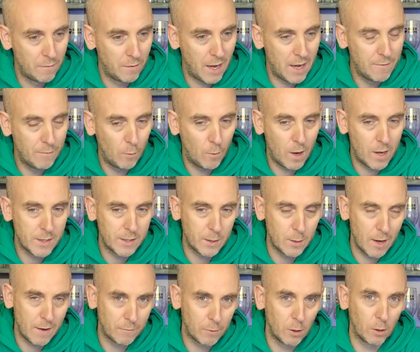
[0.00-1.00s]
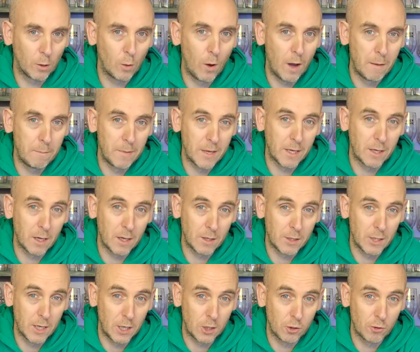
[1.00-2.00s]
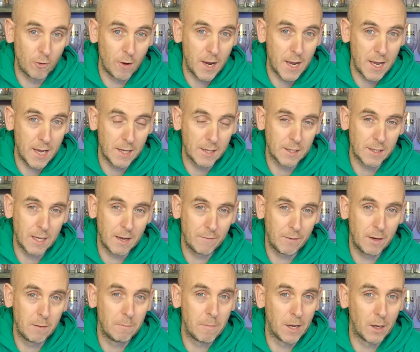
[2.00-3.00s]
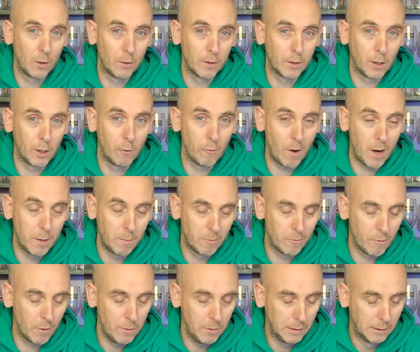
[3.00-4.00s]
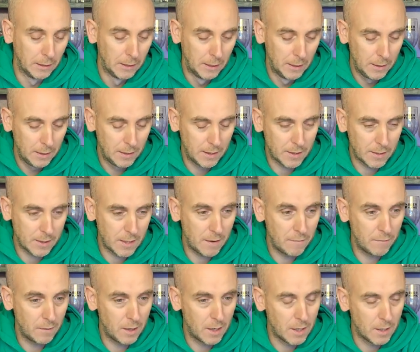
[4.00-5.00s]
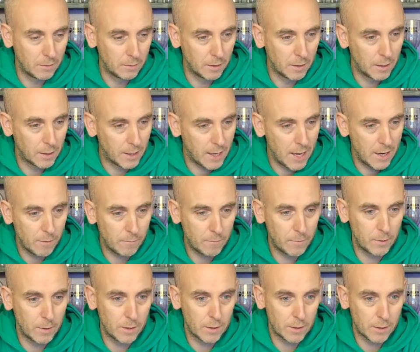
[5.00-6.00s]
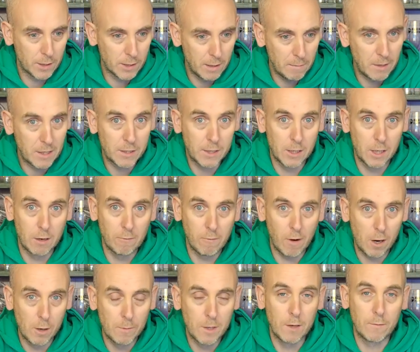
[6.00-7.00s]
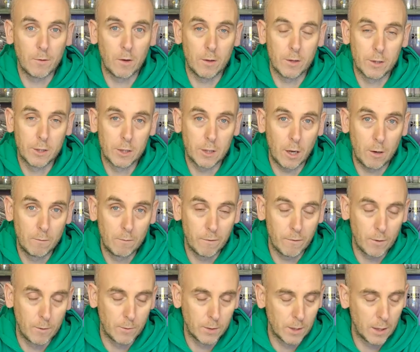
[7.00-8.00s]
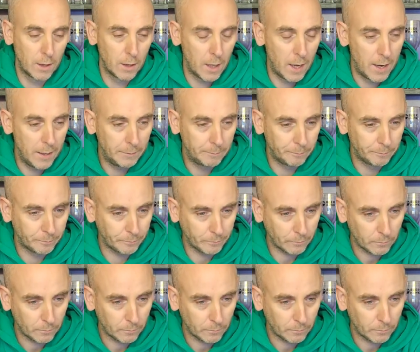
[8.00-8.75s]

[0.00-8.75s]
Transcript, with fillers: Flavour wise, you have got quite a big citra here. It's definitely big on the grapefruit. There's definitely, again, similar to the aroma, you've got the stone fruits in there,